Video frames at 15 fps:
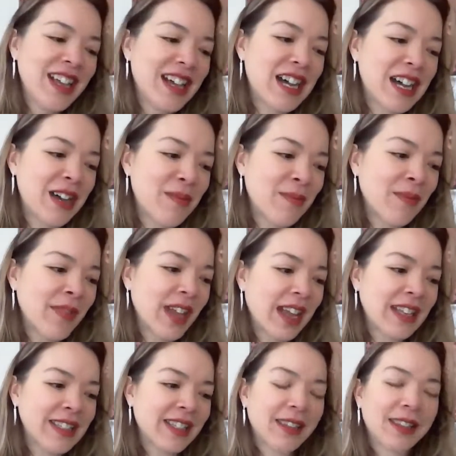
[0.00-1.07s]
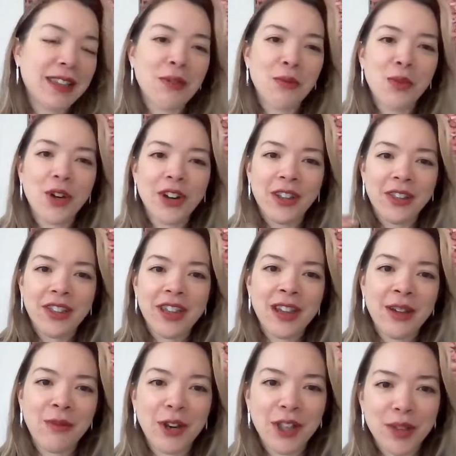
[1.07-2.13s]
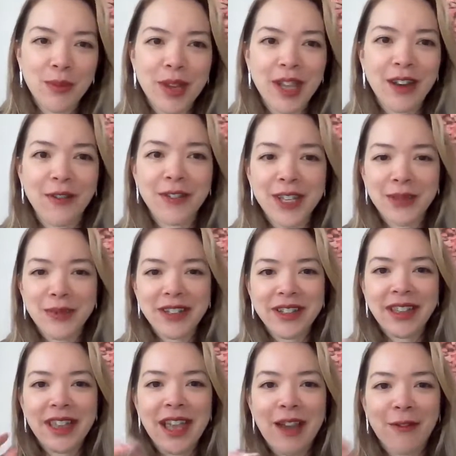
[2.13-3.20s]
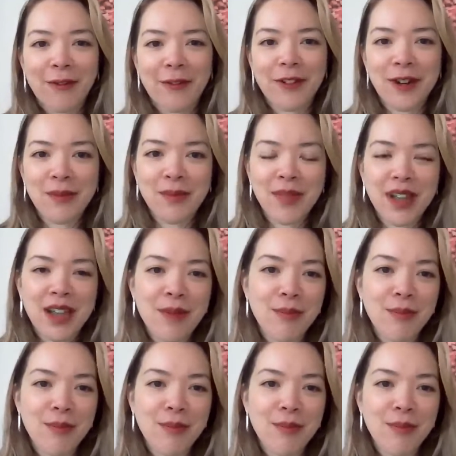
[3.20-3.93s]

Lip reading: And I think one of the benefits we can get from